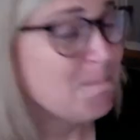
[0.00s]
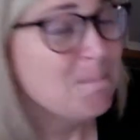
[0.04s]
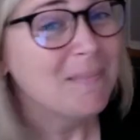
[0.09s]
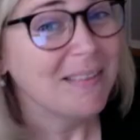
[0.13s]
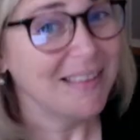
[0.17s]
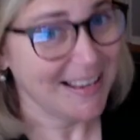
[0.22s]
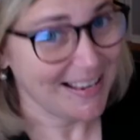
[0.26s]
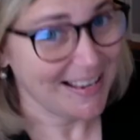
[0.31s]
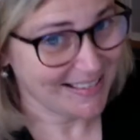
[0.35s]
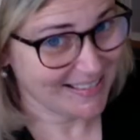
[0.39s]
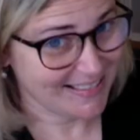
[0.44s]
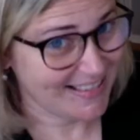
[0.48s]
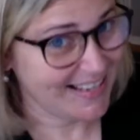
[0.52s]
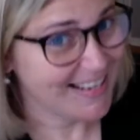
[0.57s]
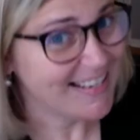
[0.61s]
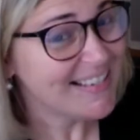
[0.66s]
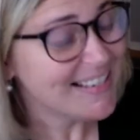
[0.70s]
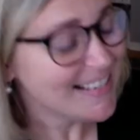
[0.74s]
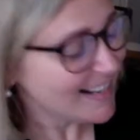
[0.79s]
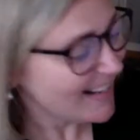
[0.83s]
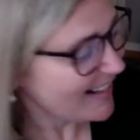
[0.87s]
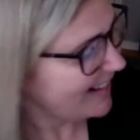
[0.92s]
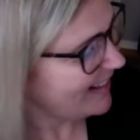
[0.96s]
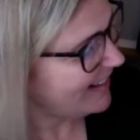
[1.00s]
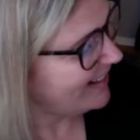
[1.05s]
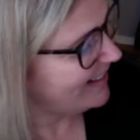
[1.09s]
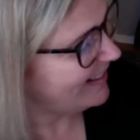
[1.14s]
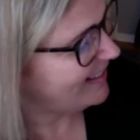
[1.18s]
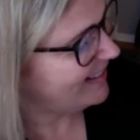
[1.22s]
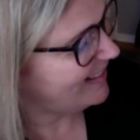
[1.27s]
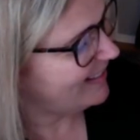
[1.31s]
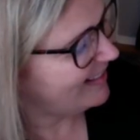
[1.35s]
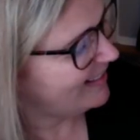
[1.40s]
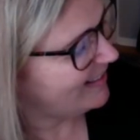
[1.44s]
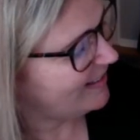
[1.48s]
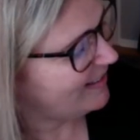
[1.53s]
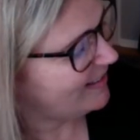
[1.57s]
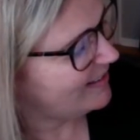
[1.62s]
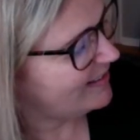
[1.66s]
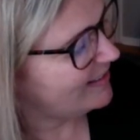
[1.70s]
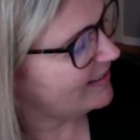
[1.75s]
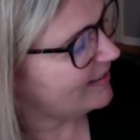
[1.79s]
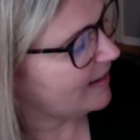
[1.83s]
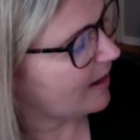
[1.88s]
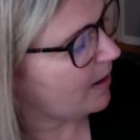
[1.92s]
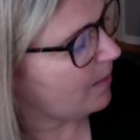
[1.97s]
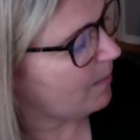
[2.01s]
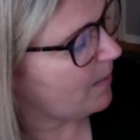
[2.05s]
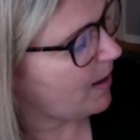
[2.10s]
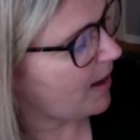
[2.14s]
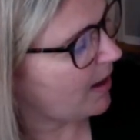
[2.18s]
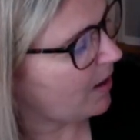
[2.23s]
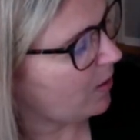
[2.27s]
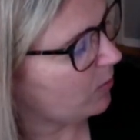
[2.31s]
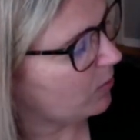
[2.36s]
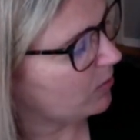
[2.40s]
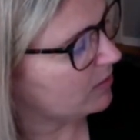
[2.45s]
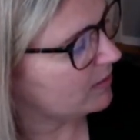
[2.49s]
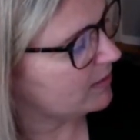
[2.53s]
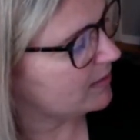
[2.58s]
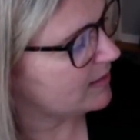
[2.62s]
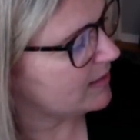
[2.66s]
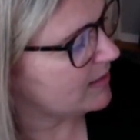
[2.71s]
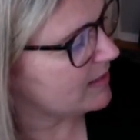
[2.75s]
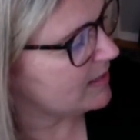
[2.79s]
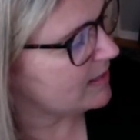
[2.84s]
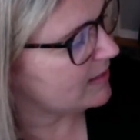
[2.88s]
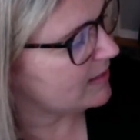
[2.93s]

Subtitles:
Yes, they did. Some owls eat